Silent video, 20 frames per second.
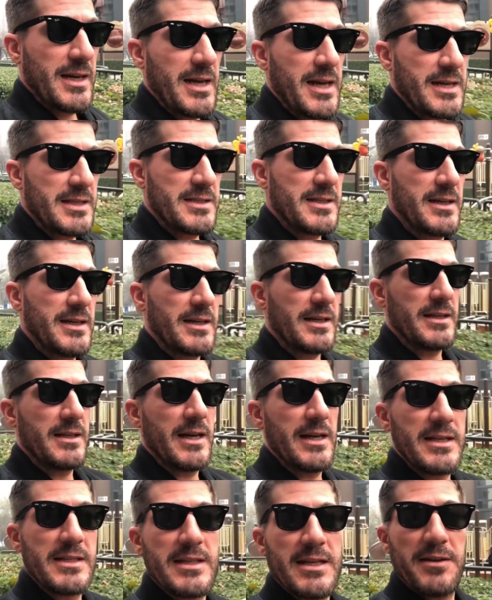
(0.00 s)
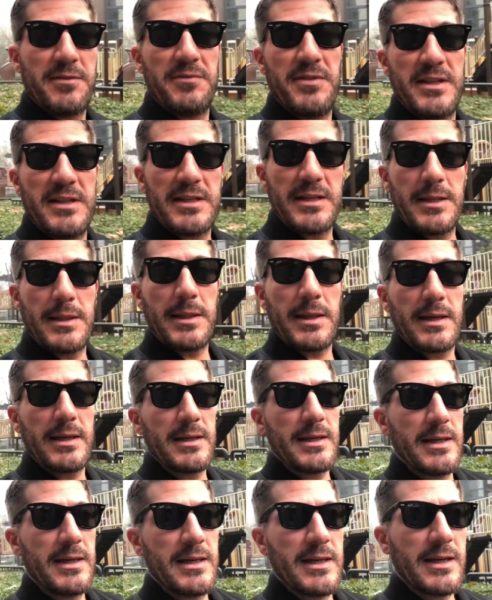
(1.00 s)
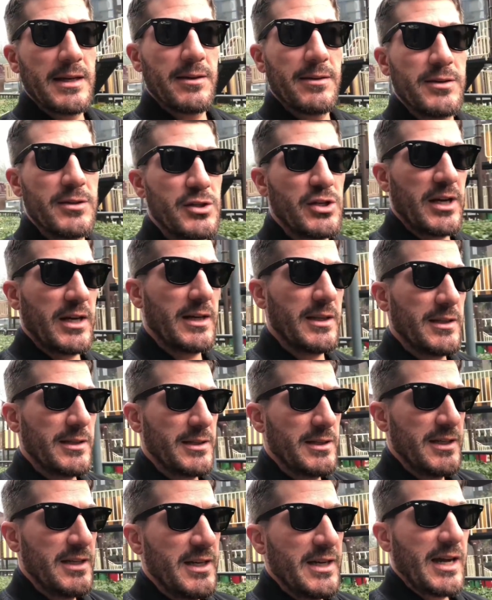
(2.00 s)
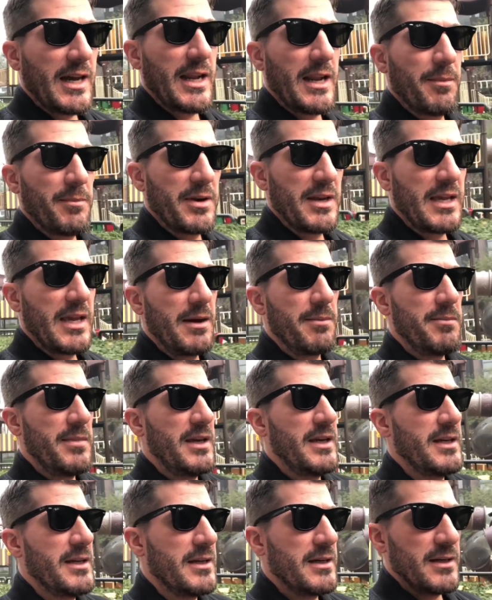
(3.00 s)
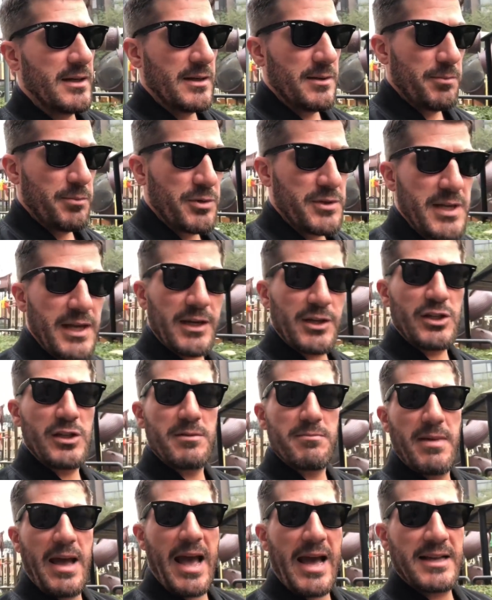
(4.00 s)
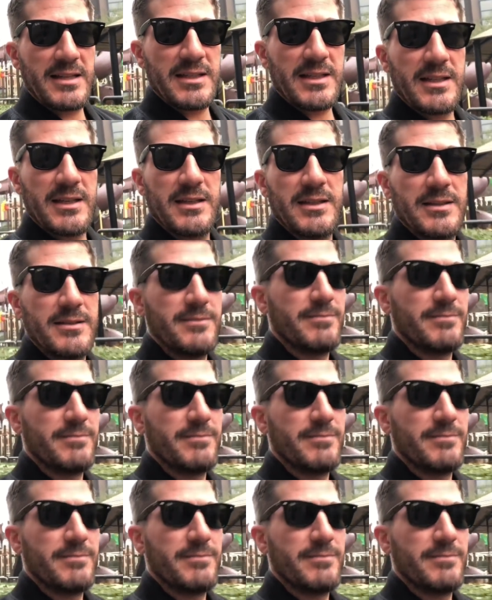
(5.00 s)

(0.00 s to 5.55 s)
That's a nice convenient thing here in China. And I'm gonna get me a protection mask.